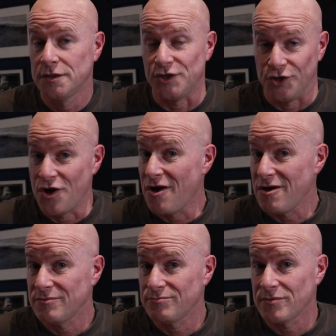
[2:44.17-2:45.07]
So
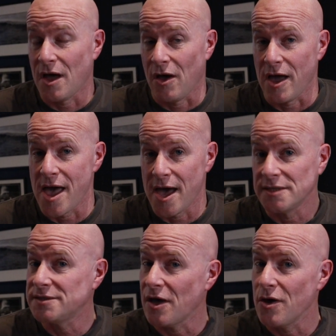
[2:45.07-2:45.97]
not
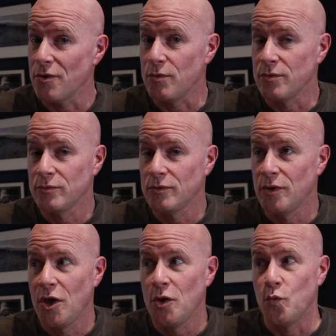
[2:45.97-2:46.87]
ISO,
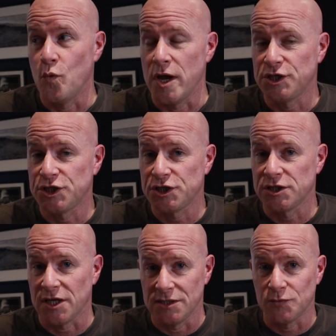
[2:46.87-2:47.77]

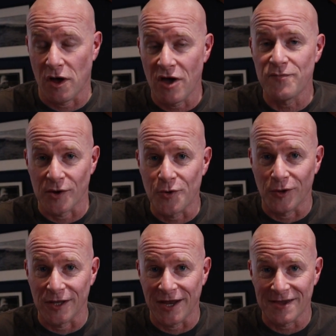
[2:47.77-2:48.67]
which is what I've been
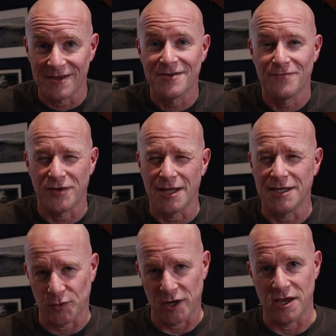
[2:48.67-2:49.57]
calling it for nearly
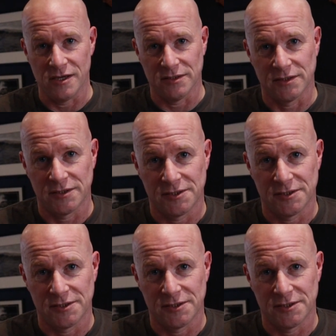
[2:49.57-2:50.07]
20 years.